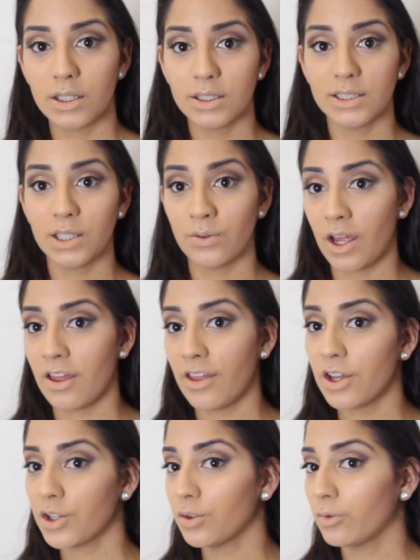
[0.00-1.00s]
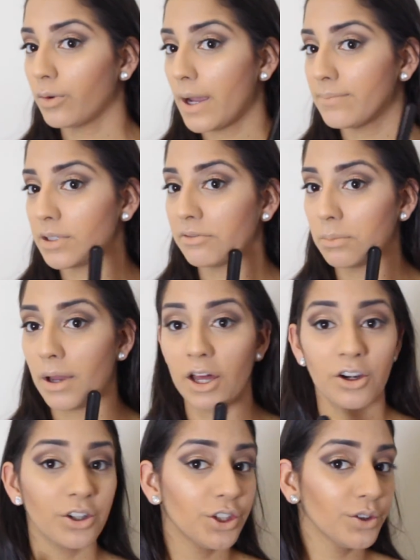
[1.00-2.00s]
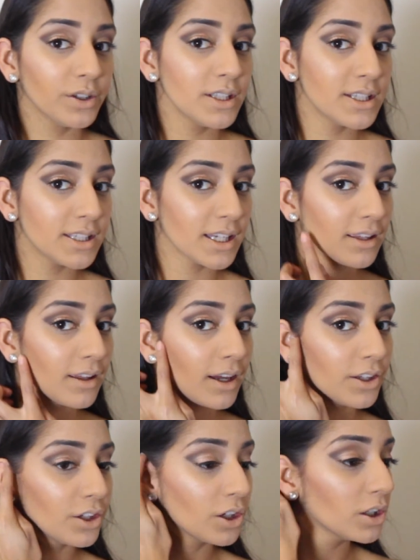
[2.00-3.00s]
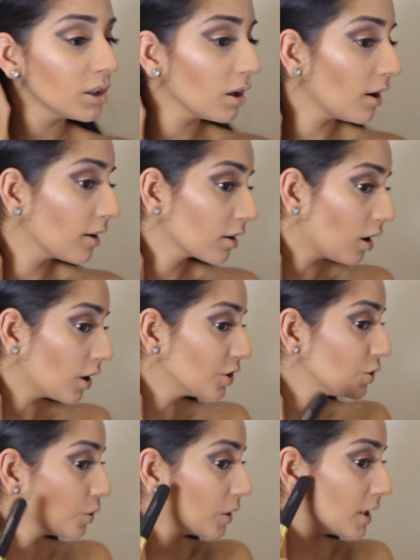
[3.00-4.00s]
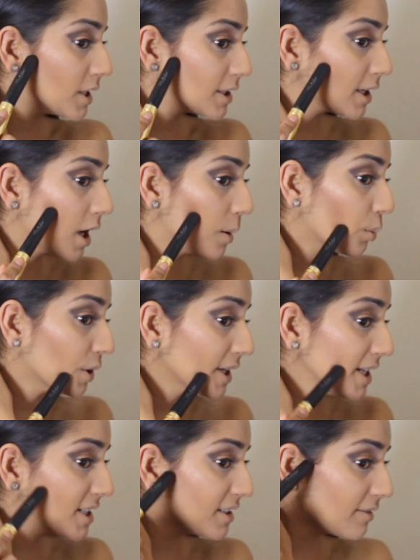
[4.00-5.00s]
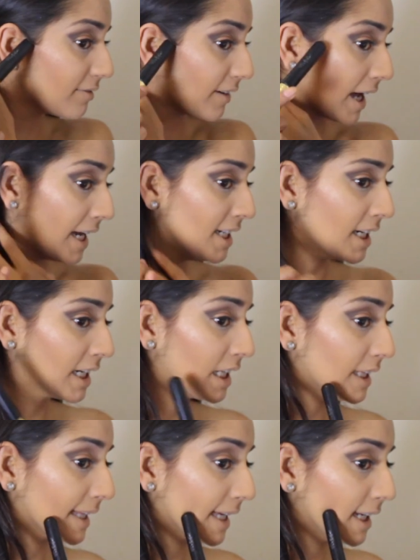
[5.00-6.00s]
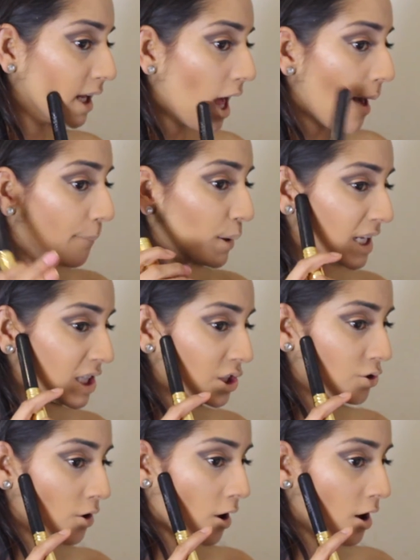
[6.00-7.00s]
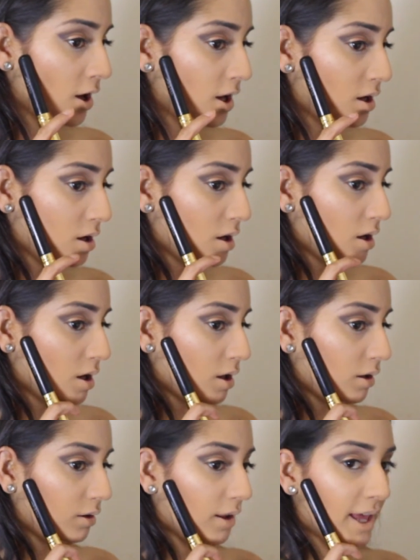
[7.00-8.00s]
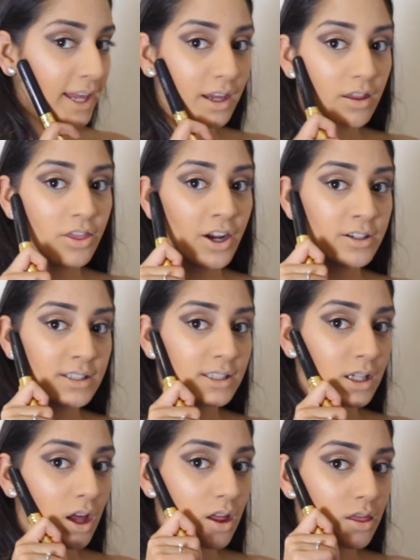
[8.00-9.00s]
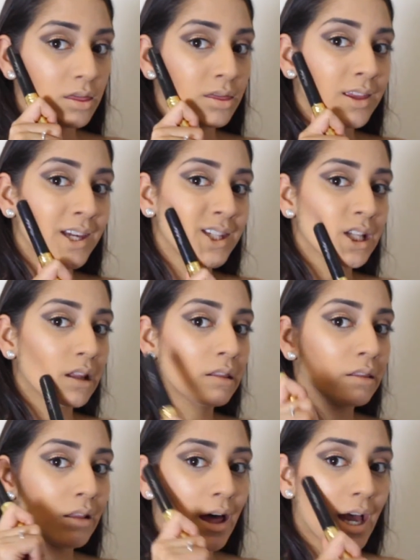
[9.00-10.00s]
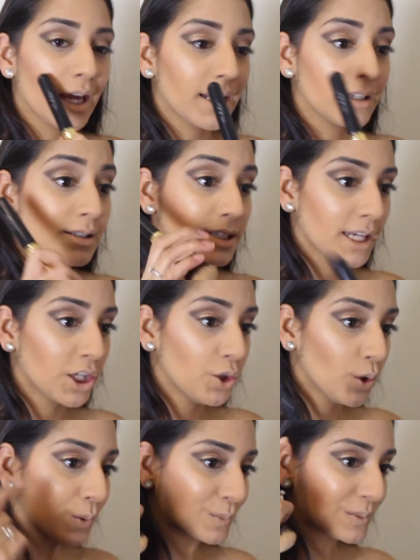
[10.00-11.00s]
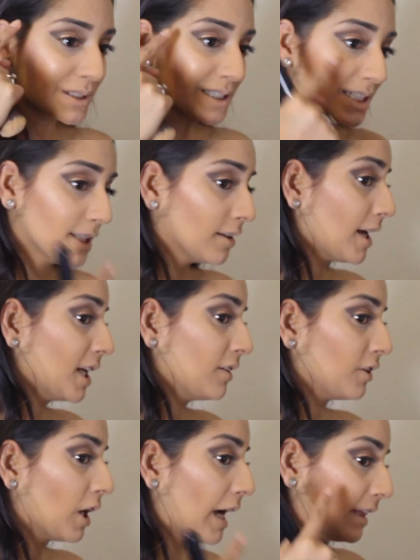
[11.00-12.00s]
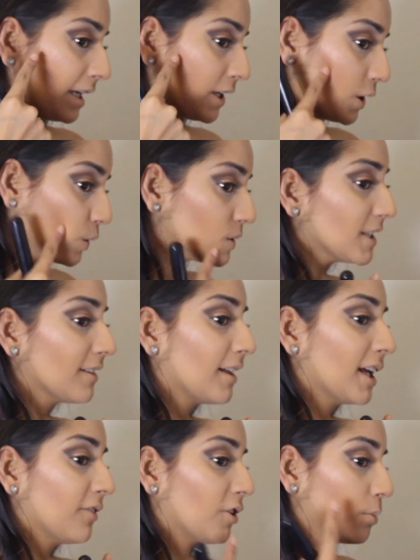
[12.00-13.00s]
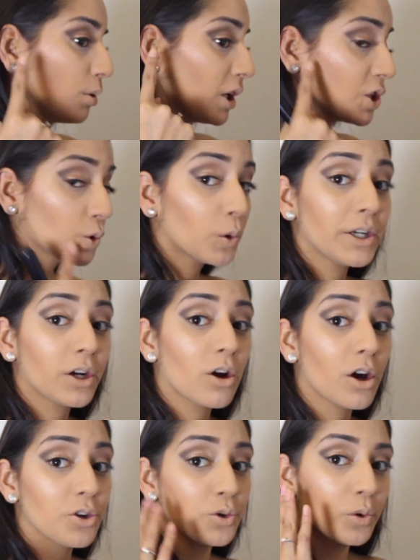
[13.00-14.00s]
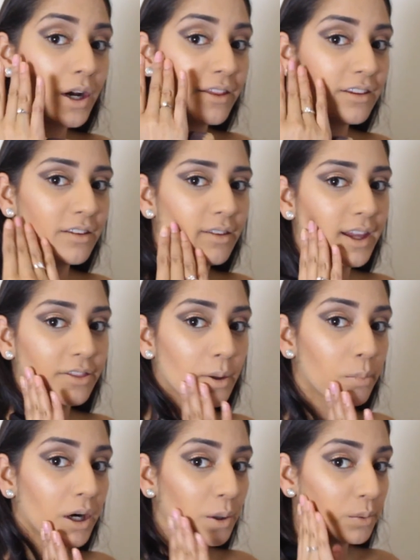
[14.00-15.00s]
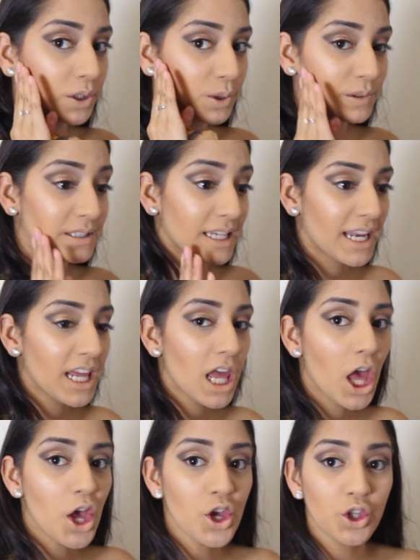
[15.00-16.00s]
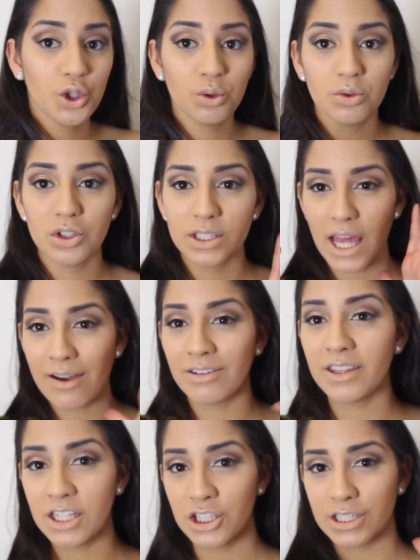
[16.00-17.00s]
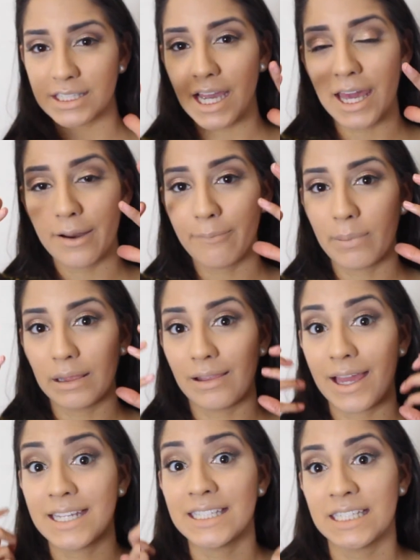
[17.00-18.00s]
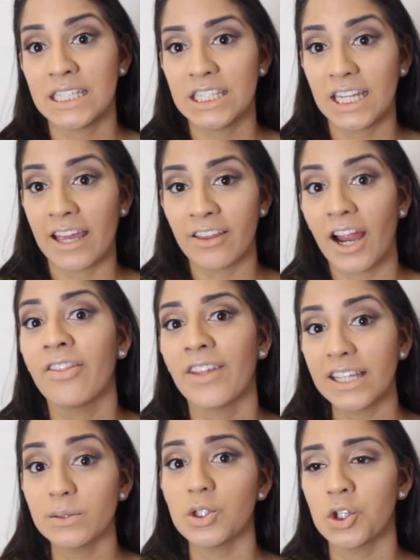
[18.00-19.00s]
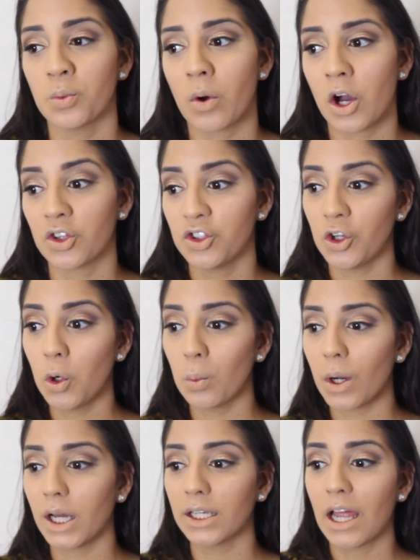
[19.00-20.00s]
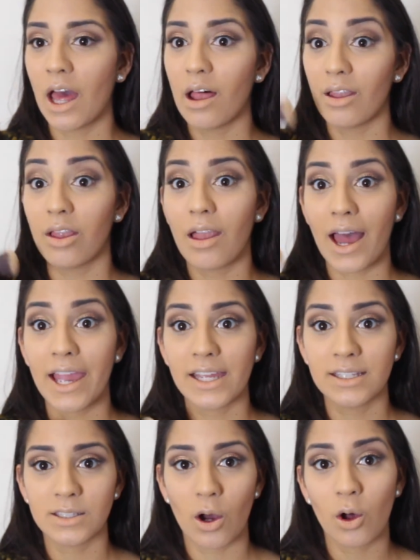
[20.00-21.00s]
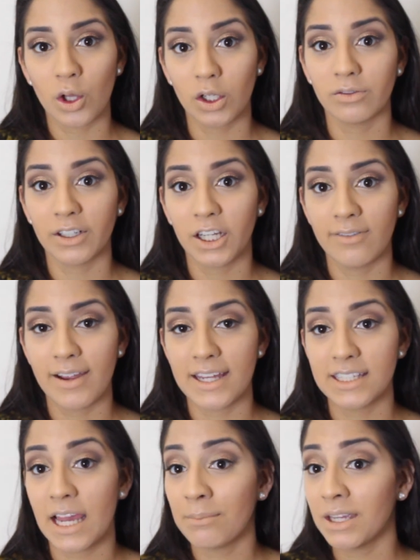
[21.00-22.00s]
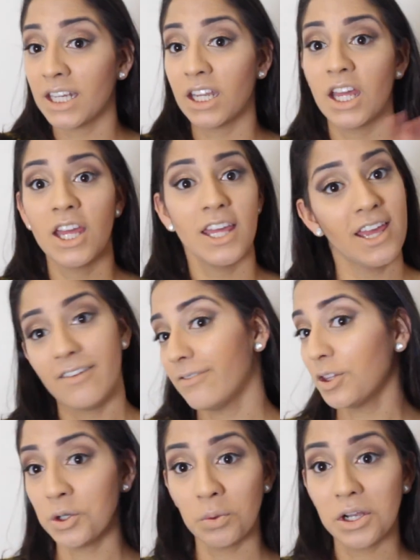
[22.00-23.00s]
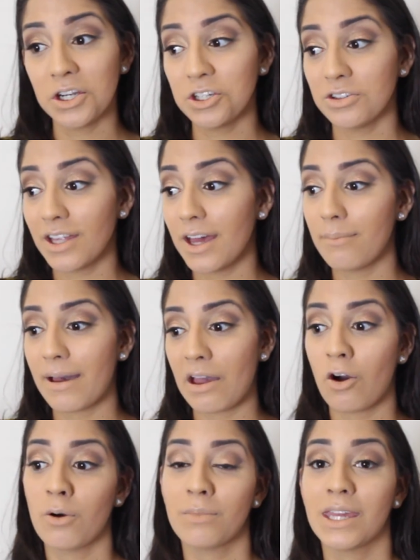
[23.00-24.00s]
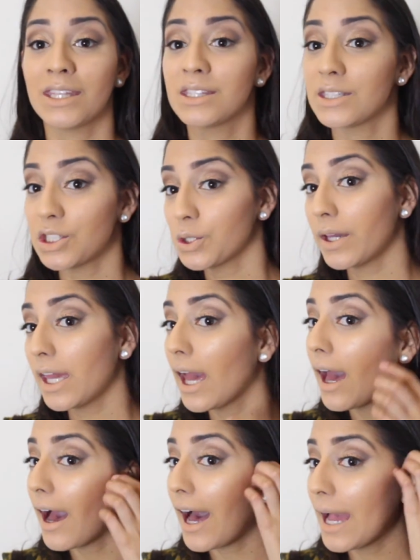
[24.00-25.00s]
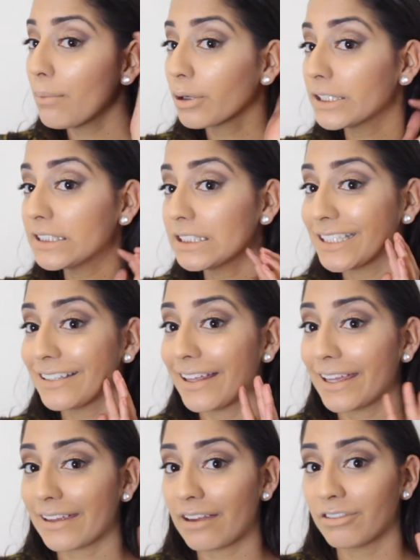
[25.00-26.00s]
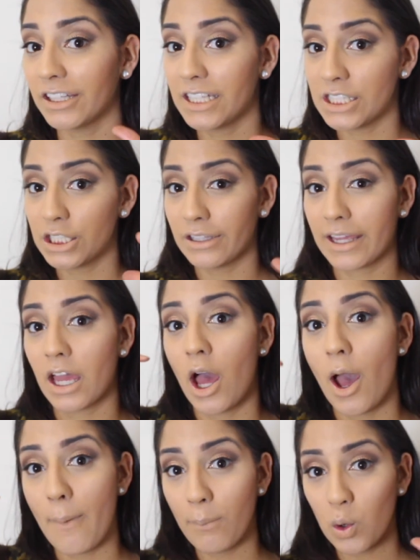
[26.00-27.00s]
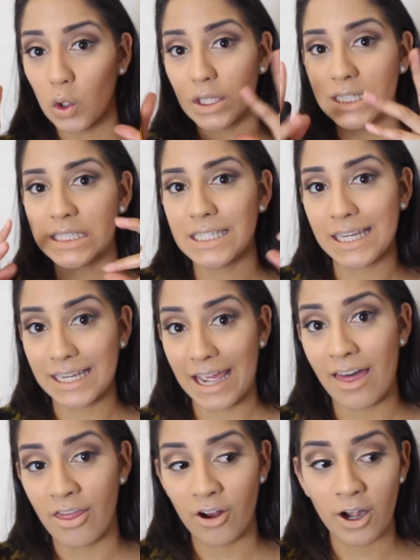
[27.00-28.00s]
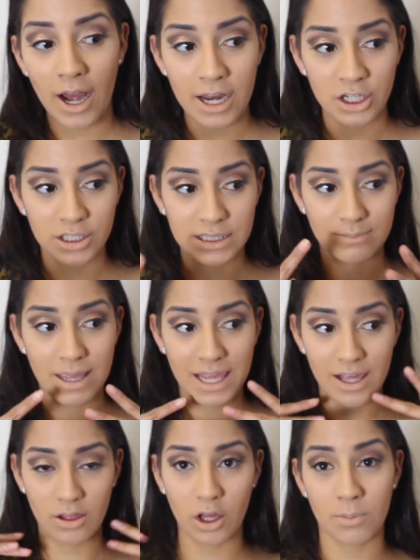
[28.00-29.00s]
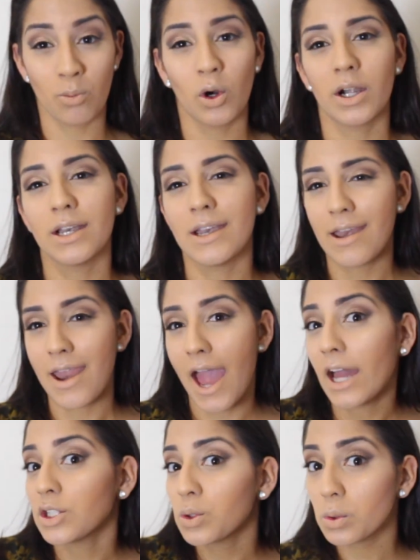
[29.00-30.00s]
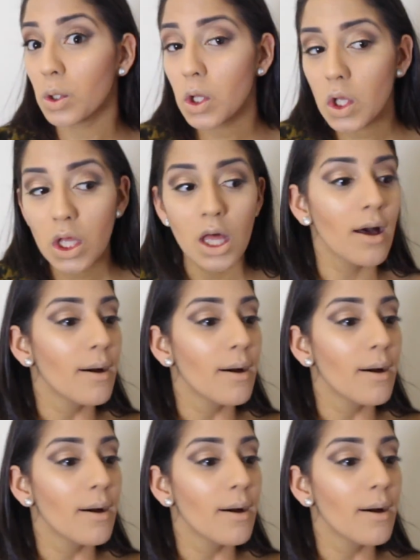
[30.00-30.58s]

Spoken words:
So now that you've wiped off the powder, you can see that your contour is pretty defined and clean, but it's not like there's these lines. Like you don't see the line of your highlight, you don't see the line of your blush or your contour, and then like the part where you set it. You just, everything just kind of blends in together, and that's what you want. You don't want lines all over your face. I mean, if you want to do that, by all means do it. I personally like everything to like pull in together and just make it look more natural.